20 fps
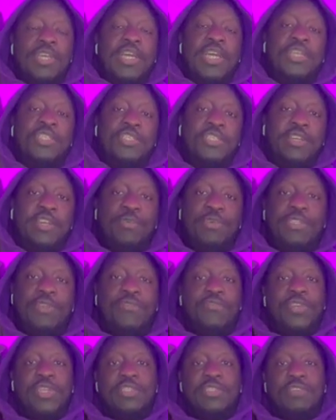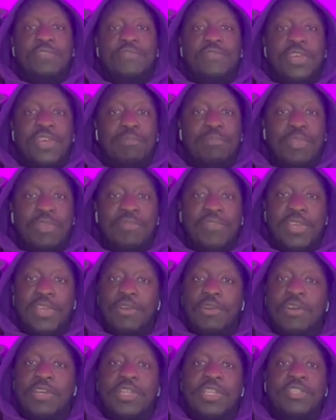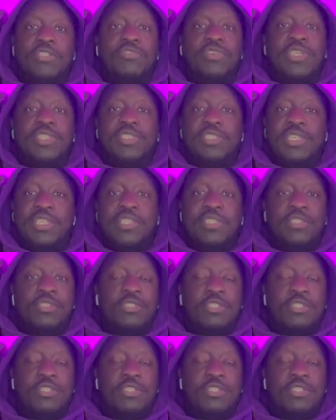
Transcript: And share it with your friends and family if they got an interest in